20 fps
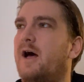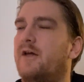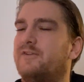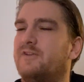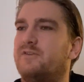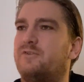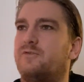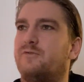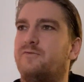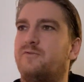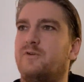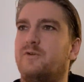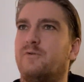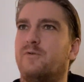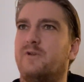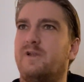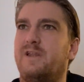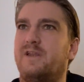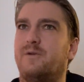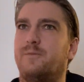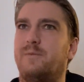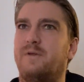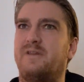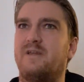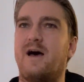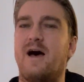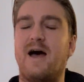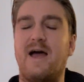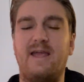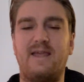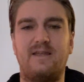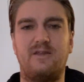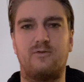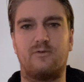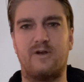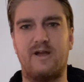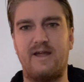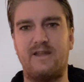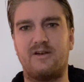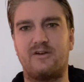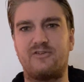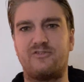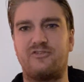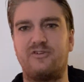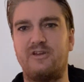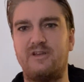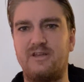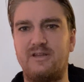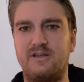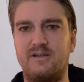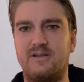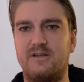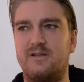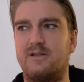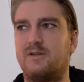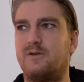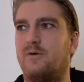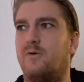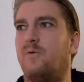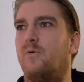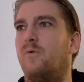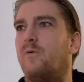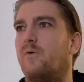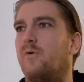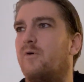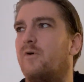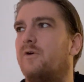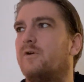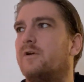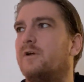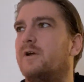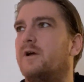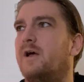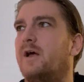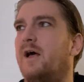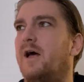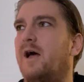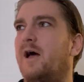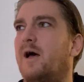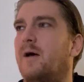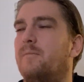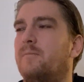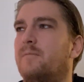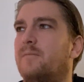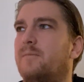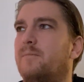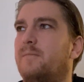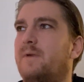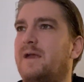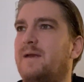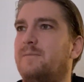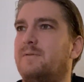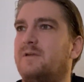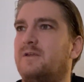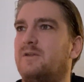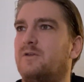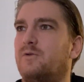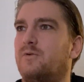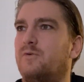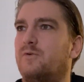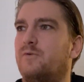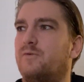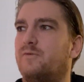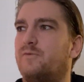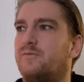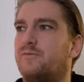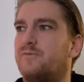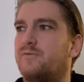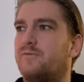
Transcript: that you feel a little bit high in your energy, or maybe you've